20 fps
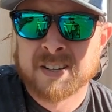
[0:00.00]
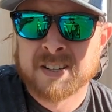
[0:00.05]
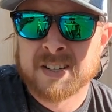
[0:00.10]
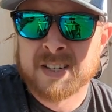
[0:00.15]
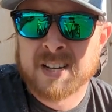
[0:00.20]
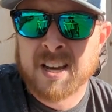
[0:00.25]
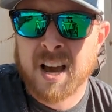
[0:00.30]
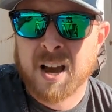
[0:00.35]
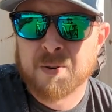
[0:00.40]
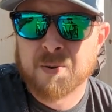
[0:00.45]

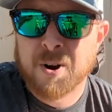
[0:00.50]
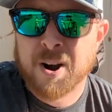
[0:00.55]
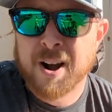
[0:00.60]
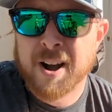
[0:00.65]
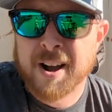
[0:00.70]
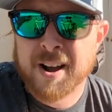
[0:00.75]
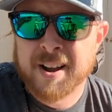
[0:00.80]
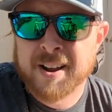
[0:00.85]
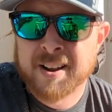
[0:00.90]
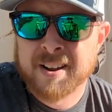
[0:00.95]

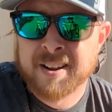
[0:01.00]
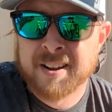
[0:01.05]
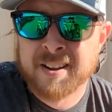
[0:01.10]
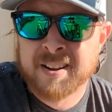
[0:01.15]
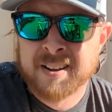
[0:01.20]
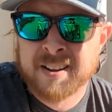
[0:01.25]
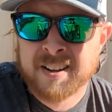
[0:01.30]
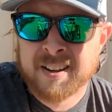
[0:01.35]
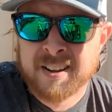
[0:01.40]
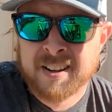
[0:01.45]
DIY
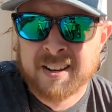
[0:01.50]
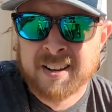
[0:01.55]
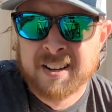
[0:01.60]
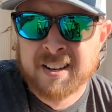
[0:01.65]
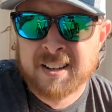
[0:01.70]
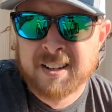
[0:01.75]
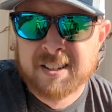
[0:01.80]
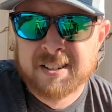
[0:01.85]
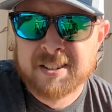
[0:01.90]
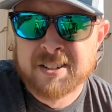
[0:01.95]

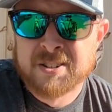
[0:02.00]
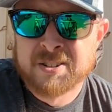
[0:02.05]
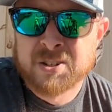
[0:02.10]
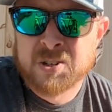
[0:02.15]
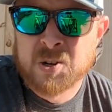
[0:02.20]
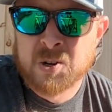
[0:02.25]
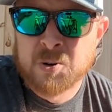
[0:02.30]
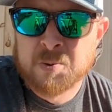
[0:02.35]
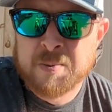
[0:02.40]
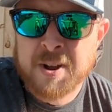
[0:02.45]
deer
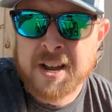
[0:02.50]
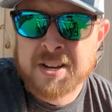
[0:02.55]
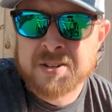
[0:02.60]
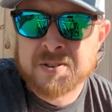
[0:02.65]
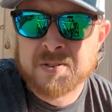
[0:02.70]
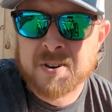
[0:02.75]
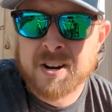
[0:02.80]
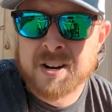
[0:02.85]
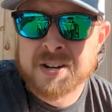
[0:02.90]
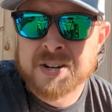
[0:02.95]
skull
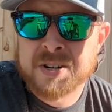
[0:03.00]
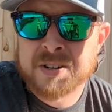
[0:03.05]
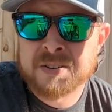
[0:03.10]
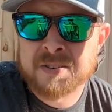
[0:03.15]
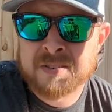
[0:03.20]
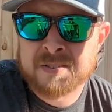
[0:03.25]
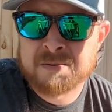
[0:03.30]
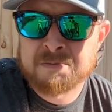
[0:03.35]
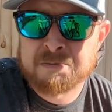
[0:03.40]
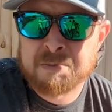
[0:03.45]
maceration.